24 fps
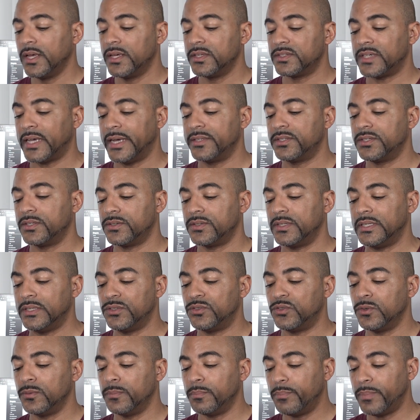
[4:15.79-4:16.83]
scientists need
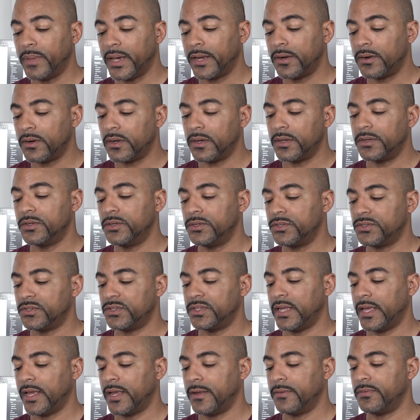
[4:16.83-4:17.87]
to better
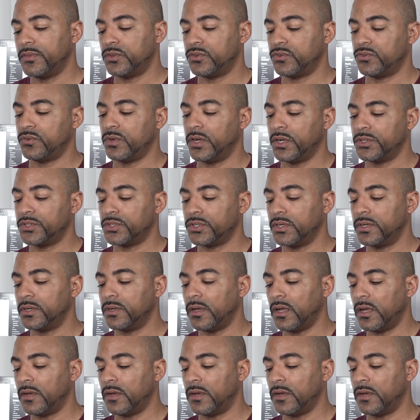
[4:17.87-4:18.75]
understand the structure